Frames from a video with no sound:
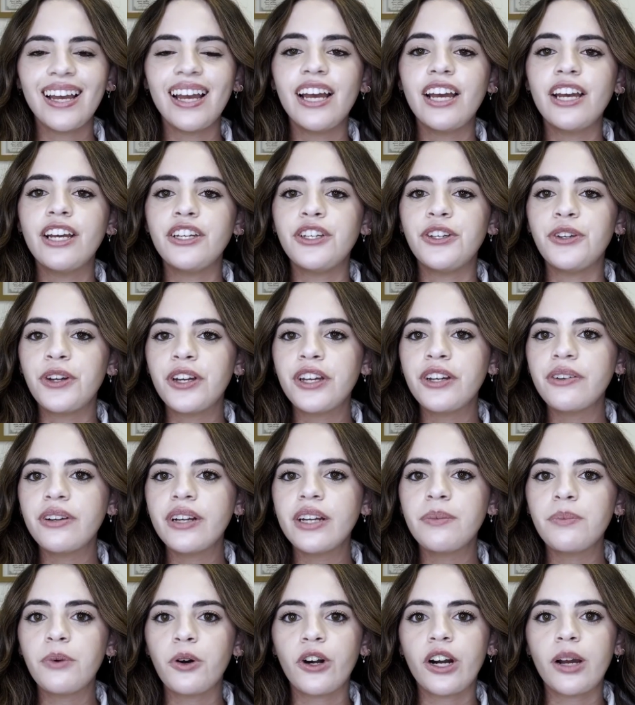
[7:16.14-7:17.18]
You can read
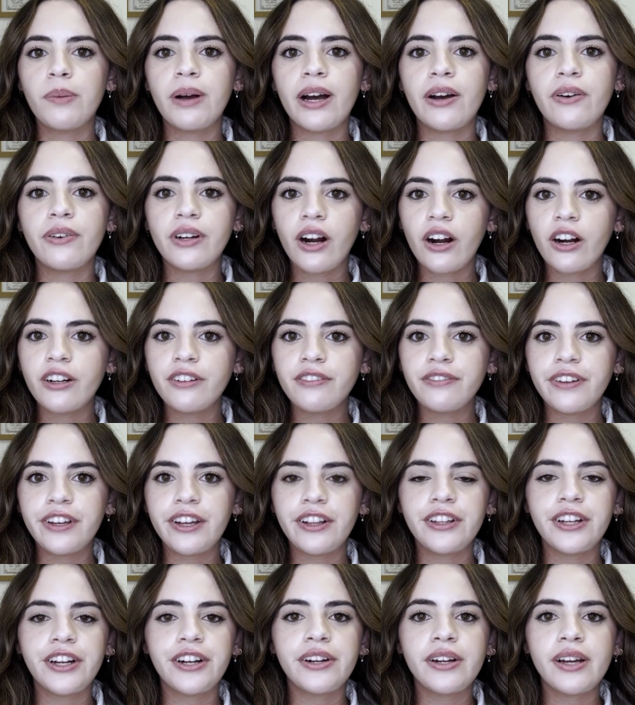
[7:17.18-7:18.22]
more about heart
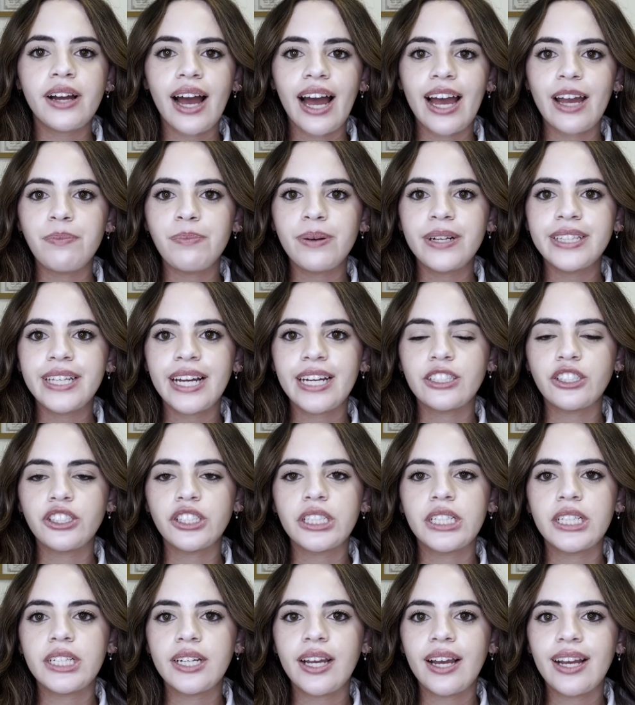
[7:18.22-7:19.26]
failure,
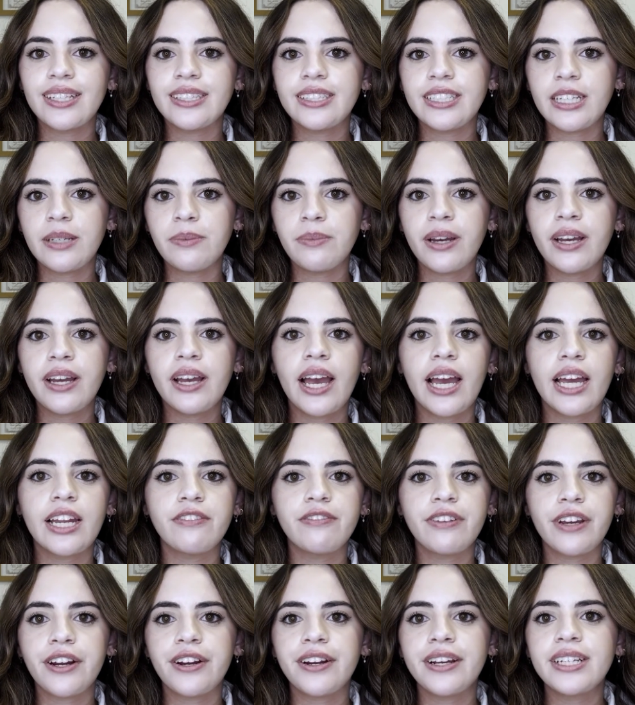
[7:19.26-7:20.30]
hypertension, edema, and
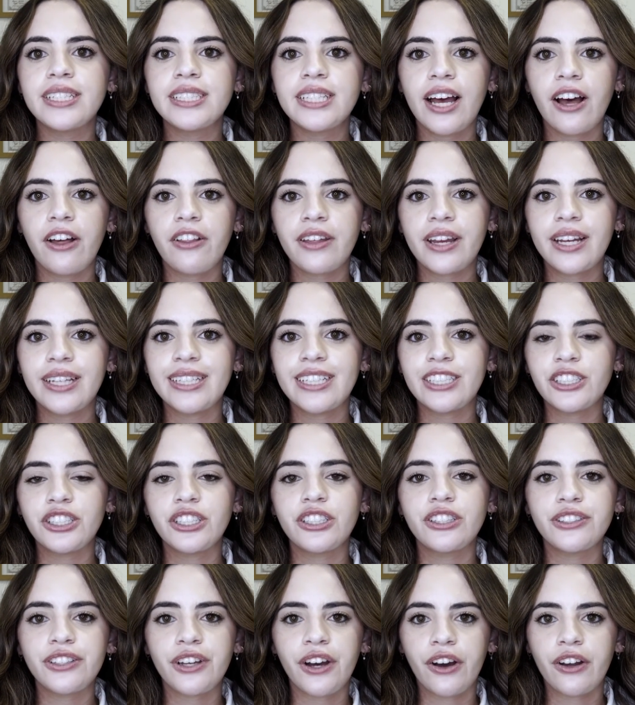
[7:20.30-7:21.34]
various health
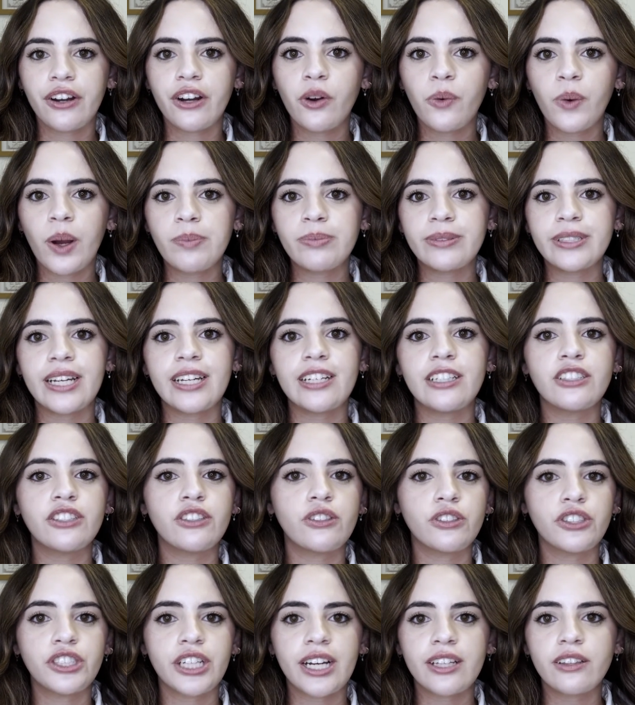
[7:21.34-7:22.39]
conditions on our website, so
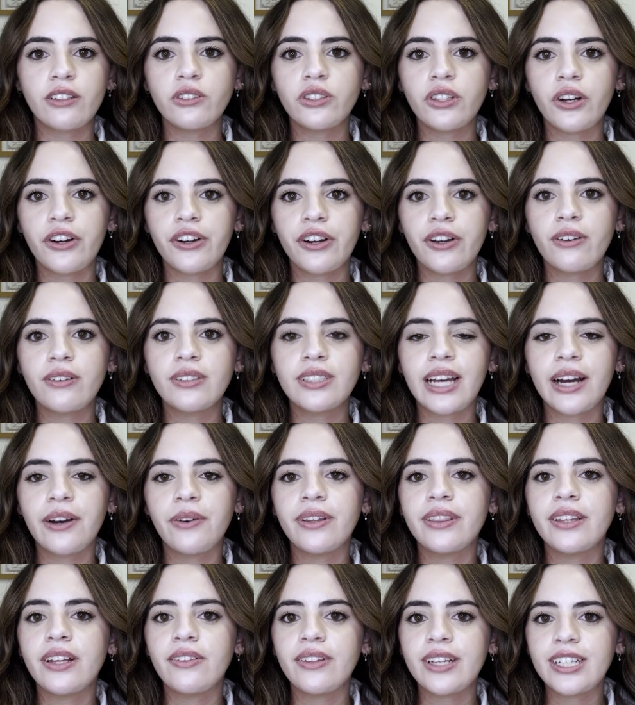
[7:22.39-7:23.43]
check those articles out in
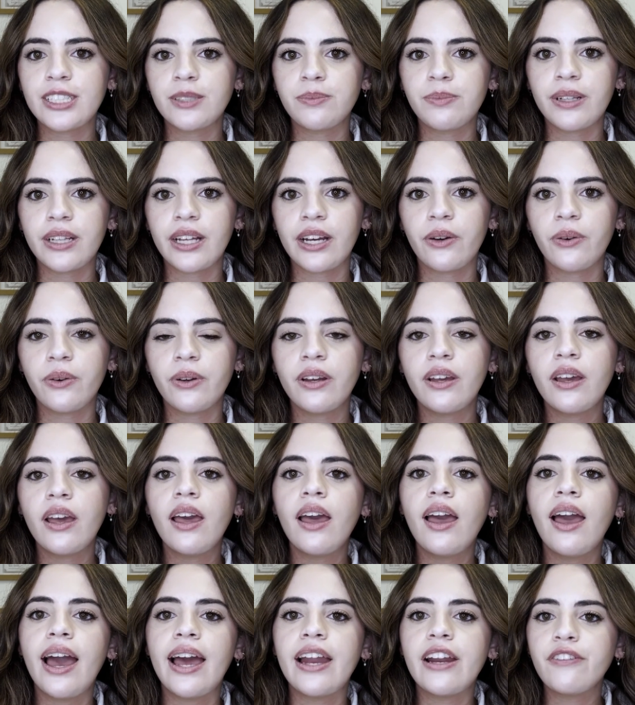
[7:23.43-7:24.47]
the links below.
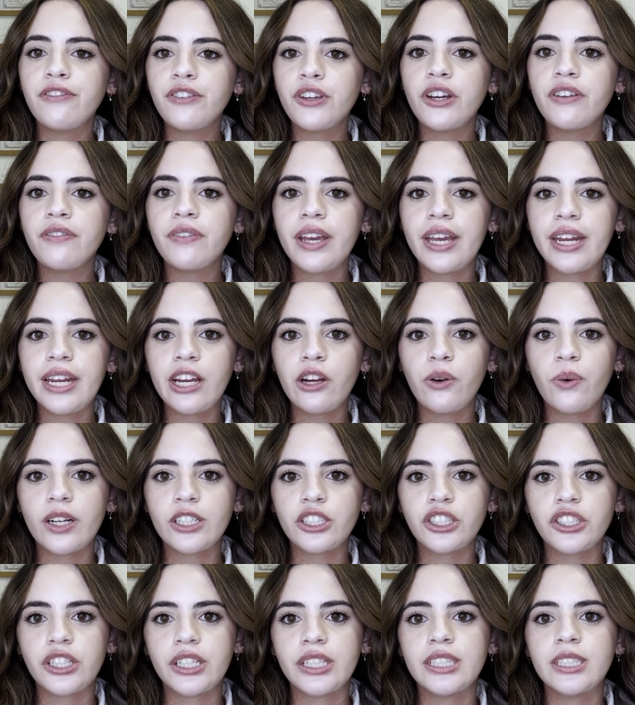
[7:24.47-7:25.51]
And if you have any
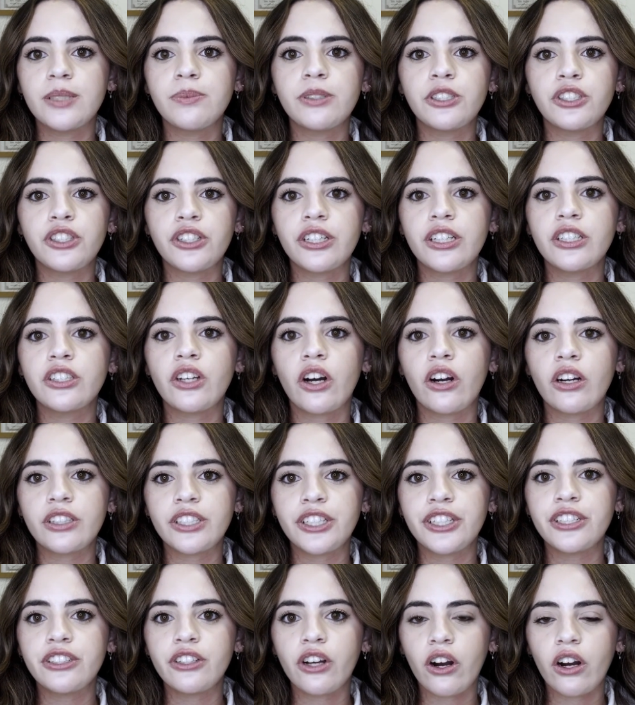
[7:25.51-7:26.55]
questions, be sure to talk to
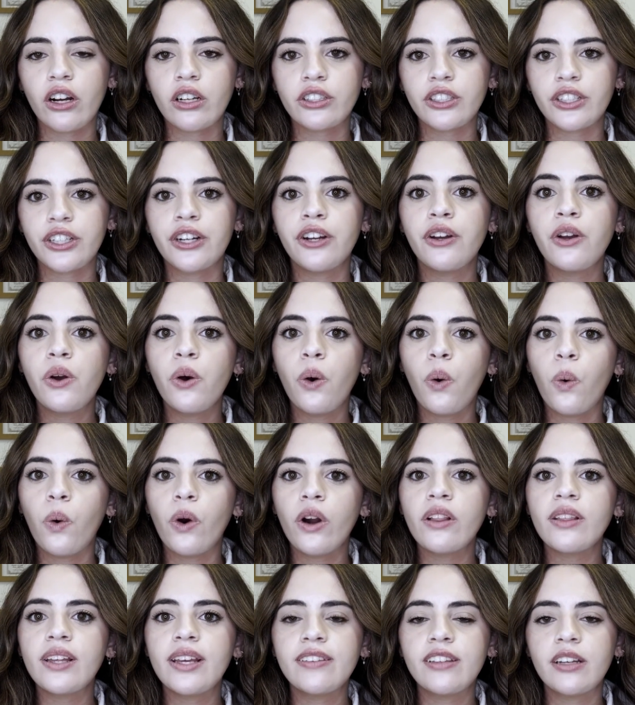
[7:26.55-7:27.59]
your doctor or
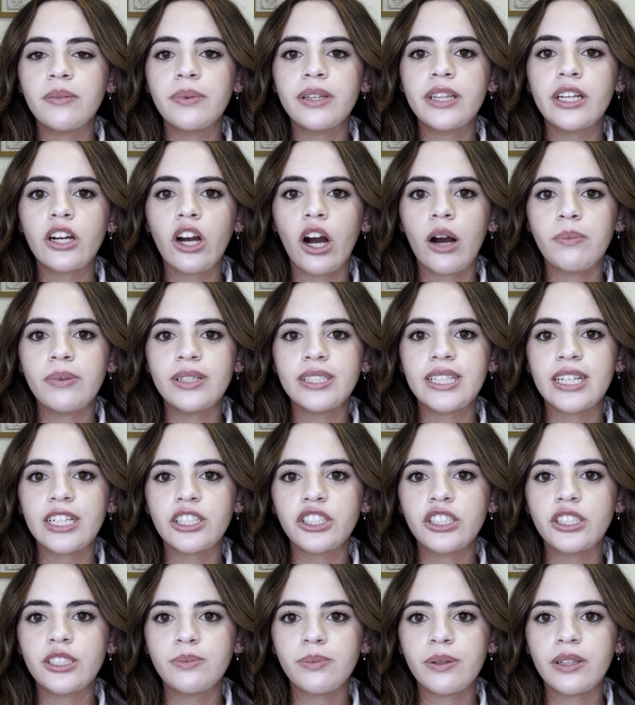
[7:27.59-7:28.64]
leave them in the comment
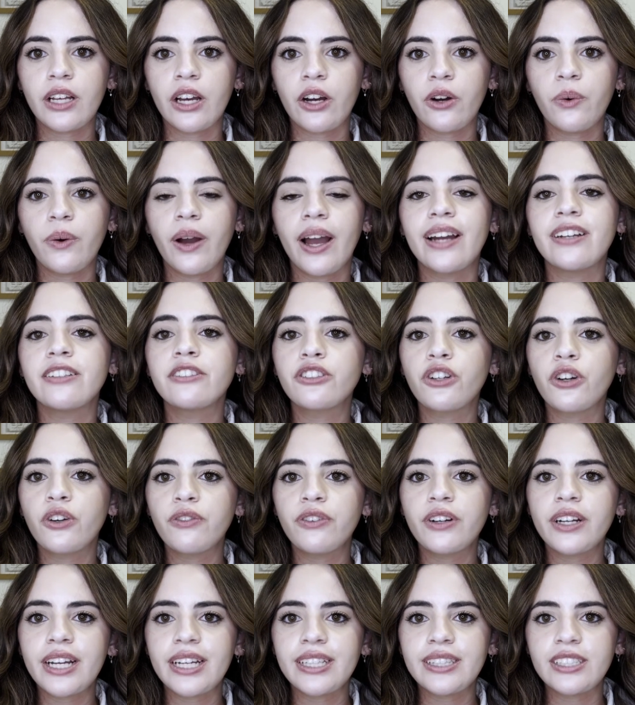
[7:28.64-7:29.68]
sections below. And don't
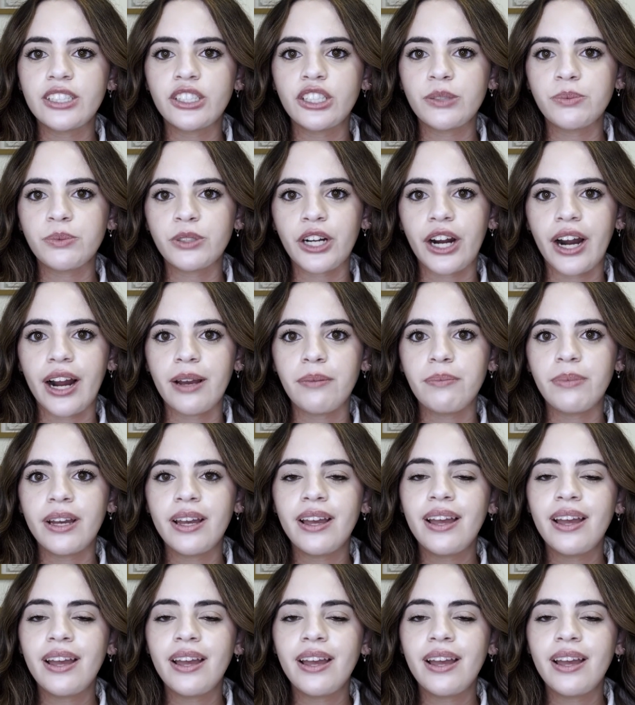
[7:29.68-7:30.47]
forget to subscribe.